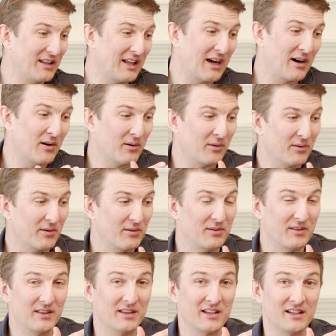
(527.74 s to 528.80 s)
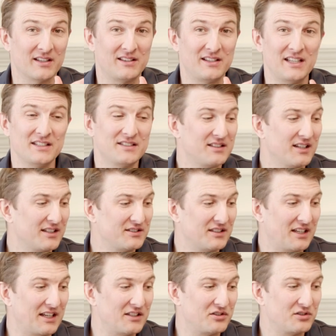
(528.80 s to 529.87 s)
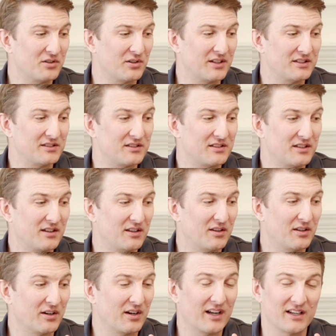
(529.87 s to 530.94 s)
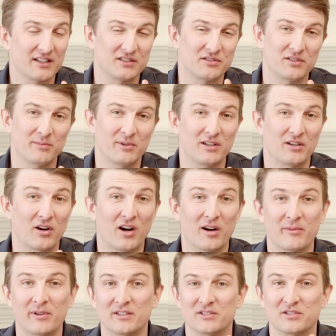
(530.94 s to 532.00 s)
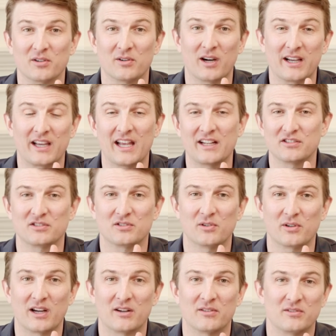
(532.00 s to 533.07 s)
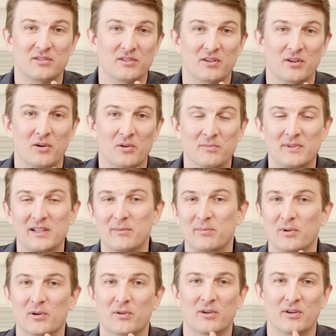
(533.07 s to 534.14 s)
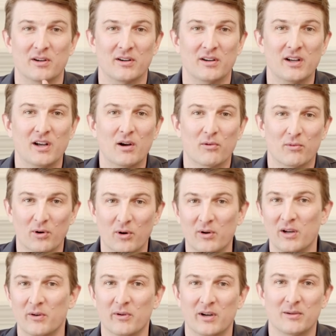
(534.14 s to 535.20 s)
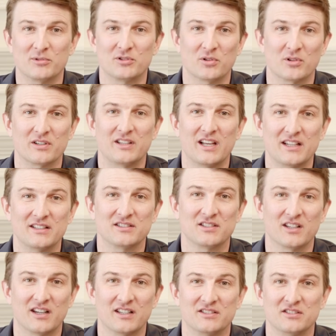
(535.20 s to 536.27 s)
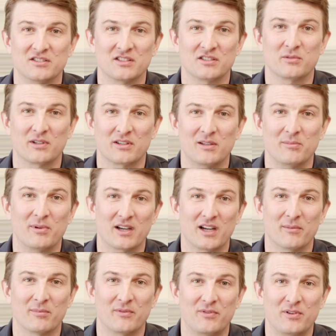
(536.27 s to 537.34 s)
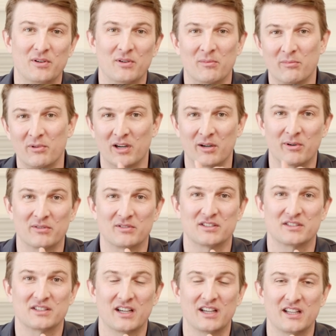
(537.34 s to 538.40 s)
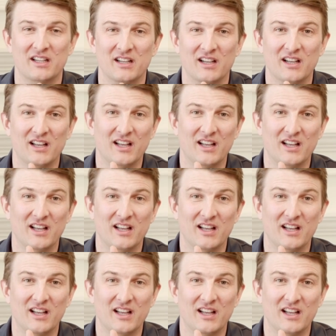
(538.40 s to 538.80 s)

Now, the T-studs and H-joists, they're not extremely common, so I can't just go down to Home Depot or Rona when I'm short 10 studs and just quickly pick up a few and bring them out to site.